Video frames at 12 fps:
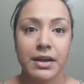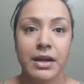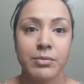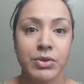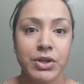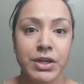
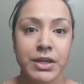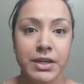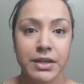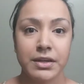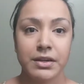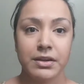I'm
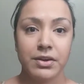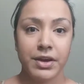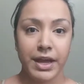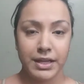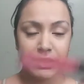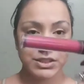good.
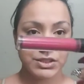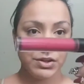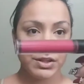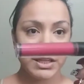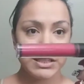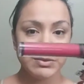Okay.
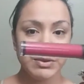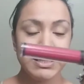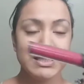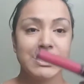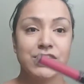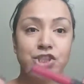So this one
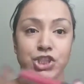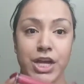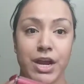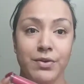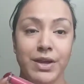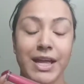is the
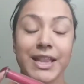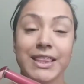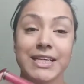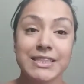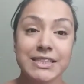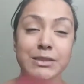cherry, and
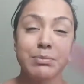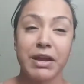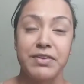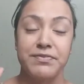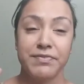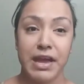this is
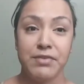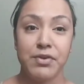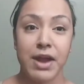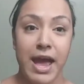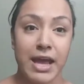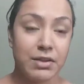my
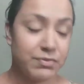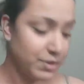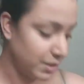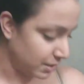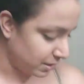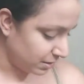favorite out of
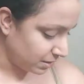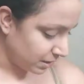the